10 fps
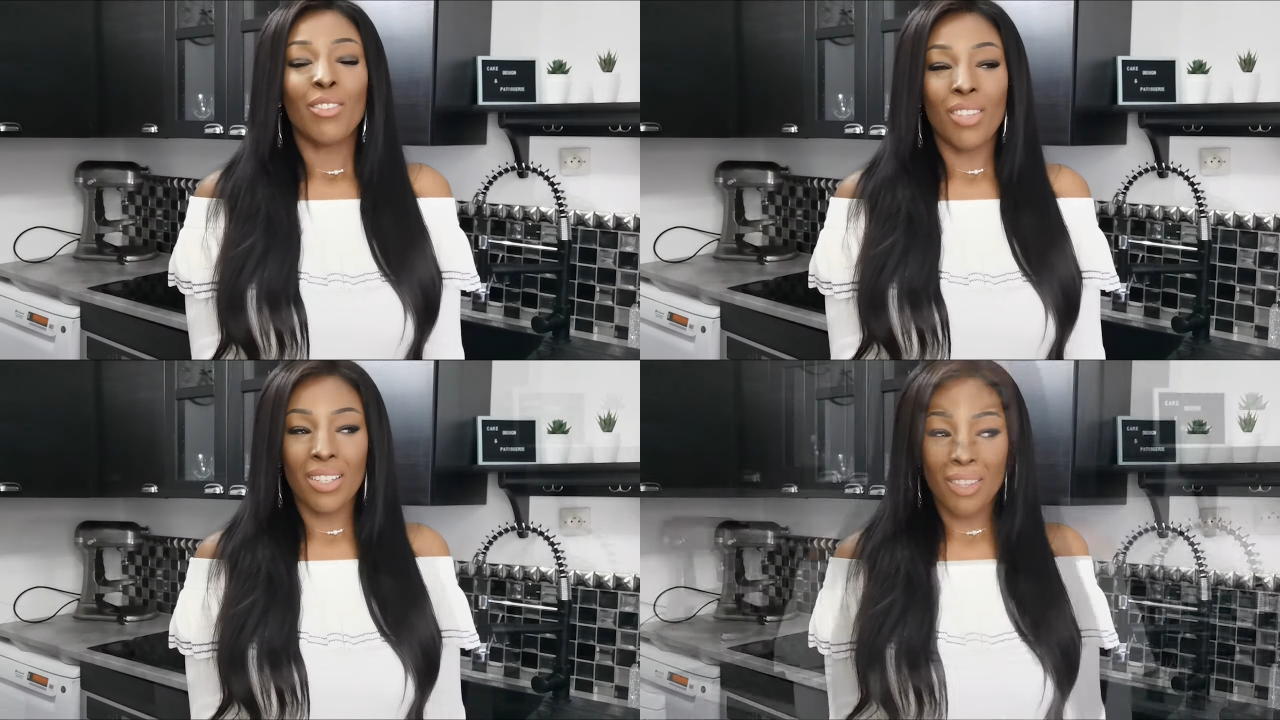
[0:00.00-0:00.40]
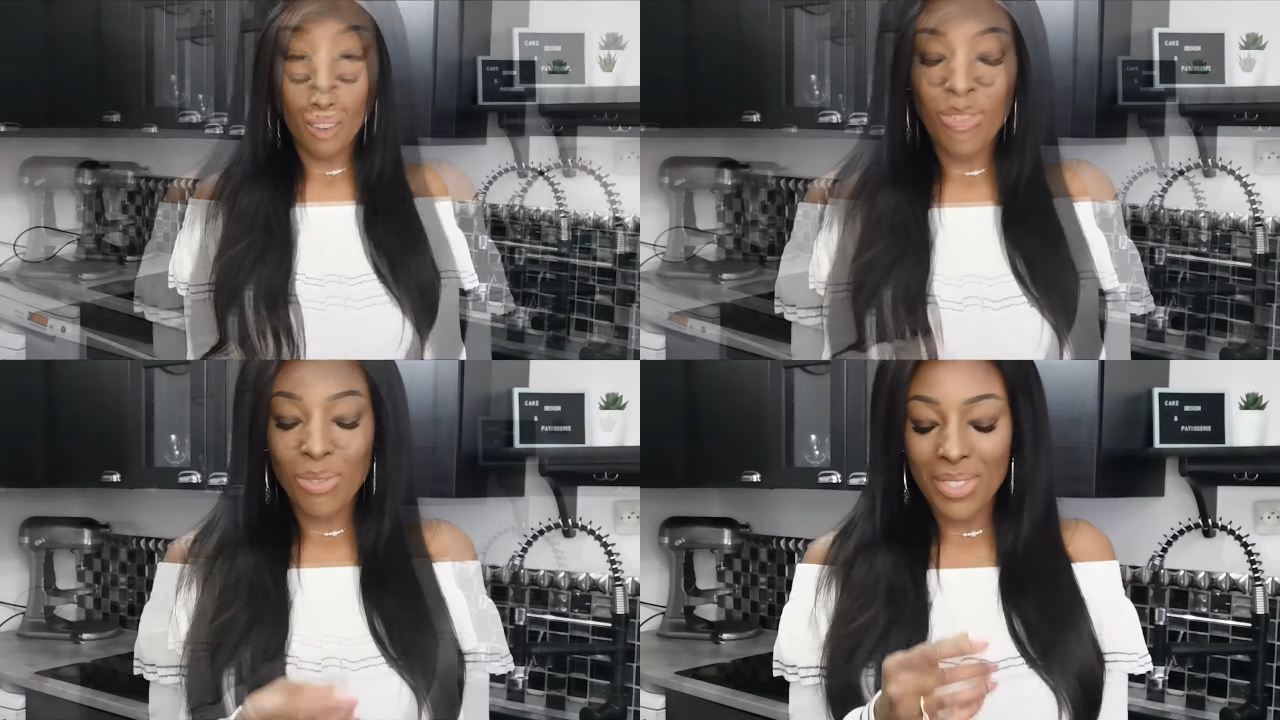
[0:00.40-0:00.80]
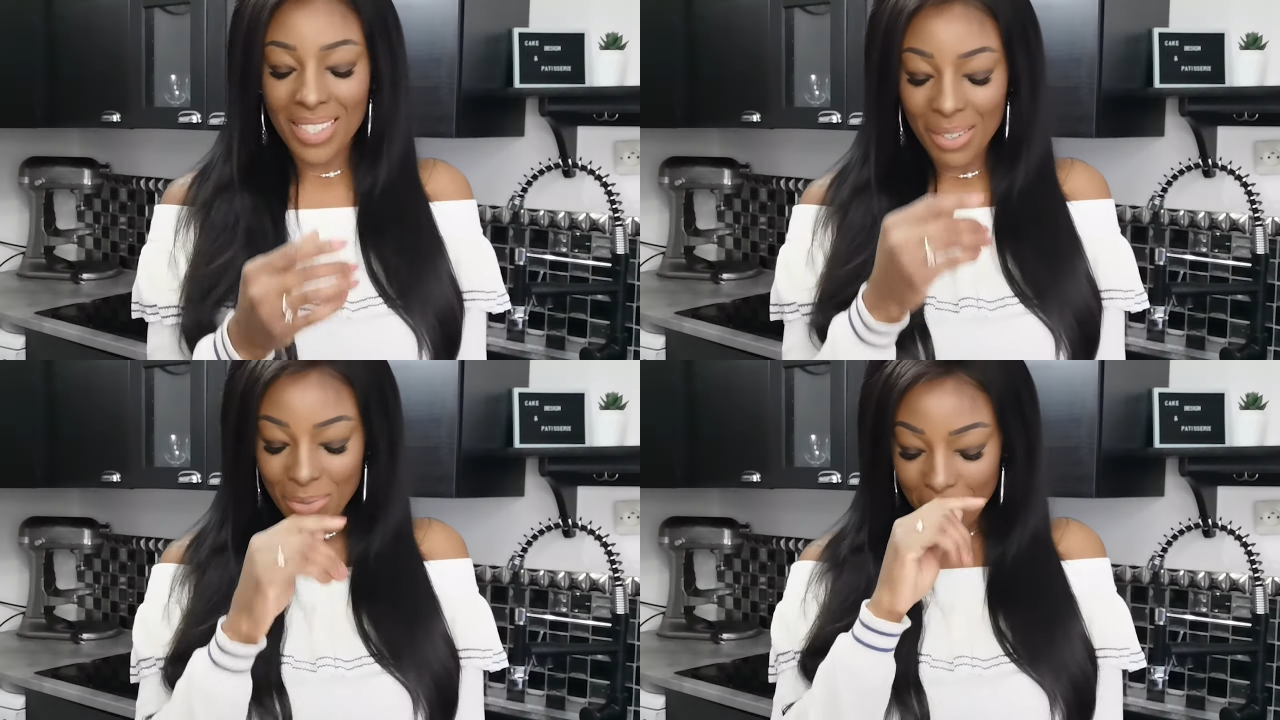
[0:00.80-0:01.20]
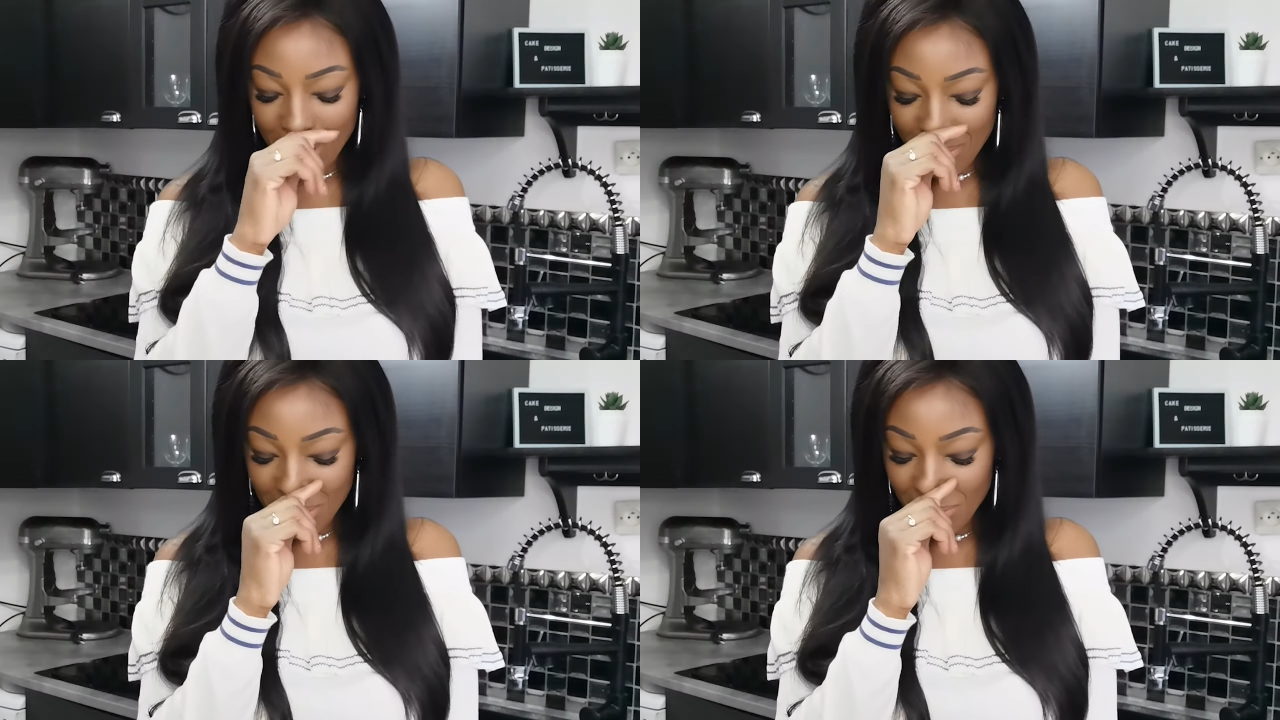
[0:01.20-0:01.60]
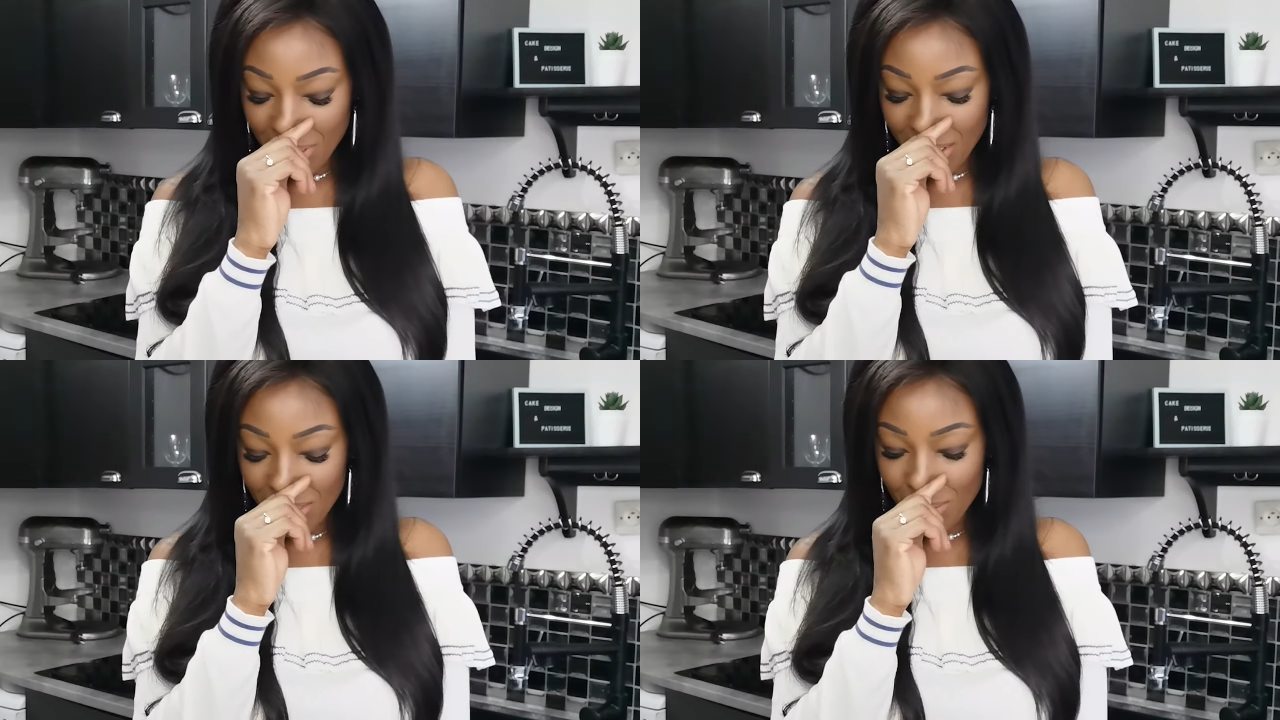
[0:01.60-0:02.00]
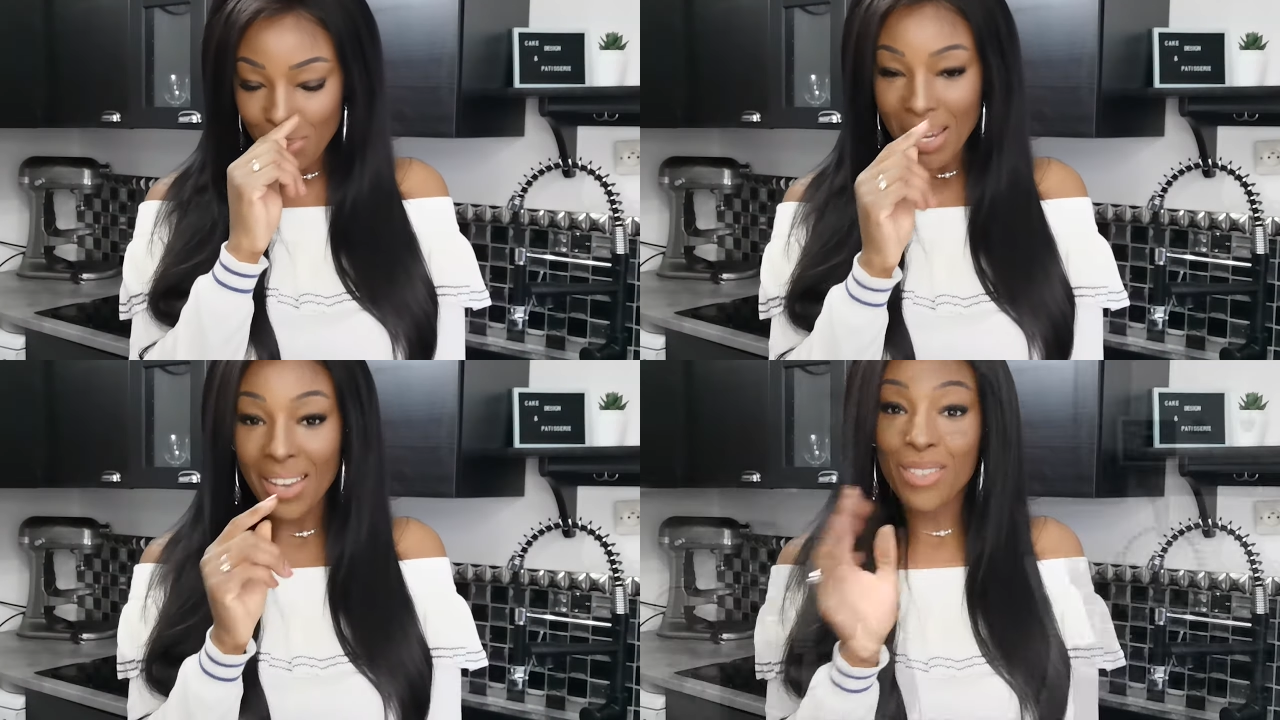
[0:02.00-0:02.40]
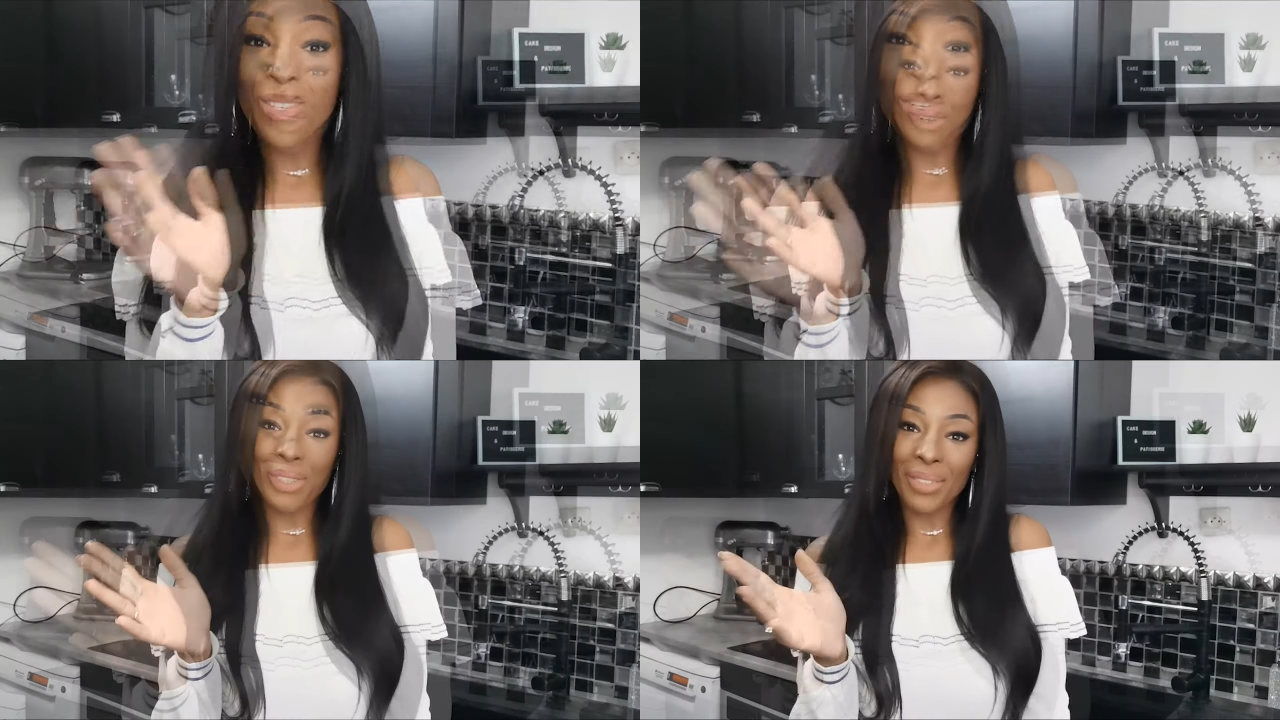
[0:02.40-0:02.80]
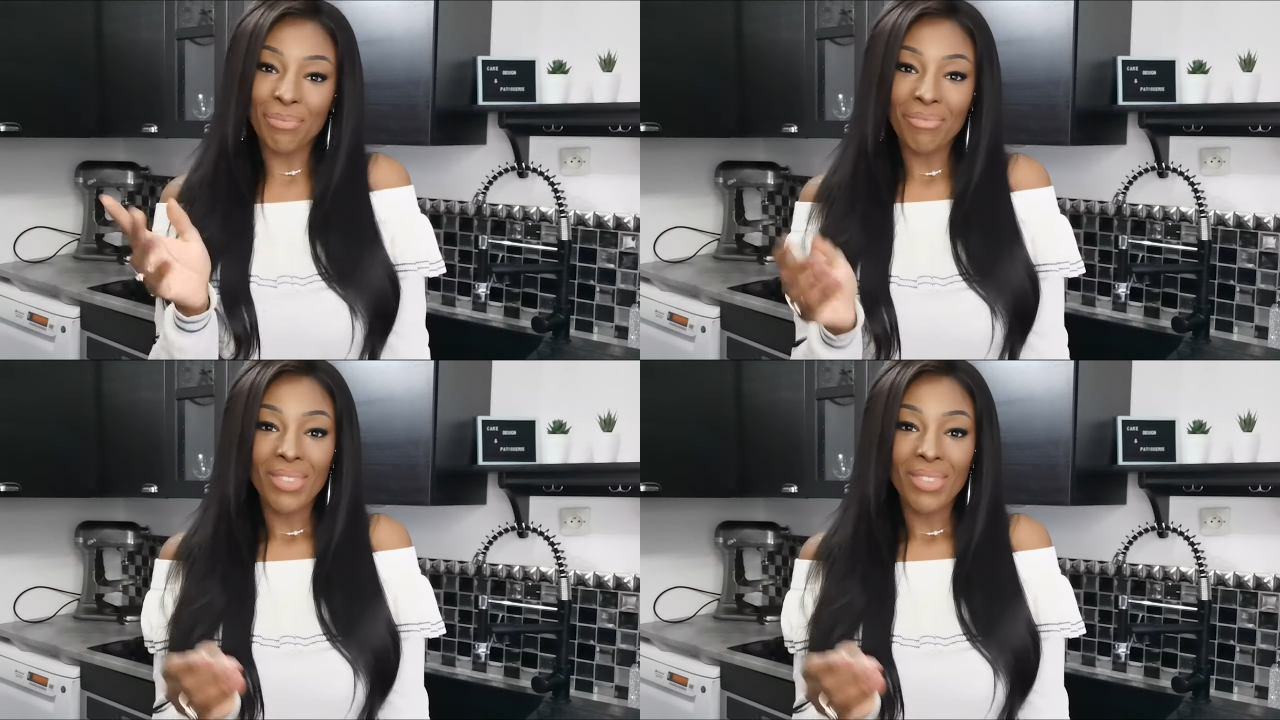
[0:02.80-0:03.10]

That's how to say for me, notification bell, sorry.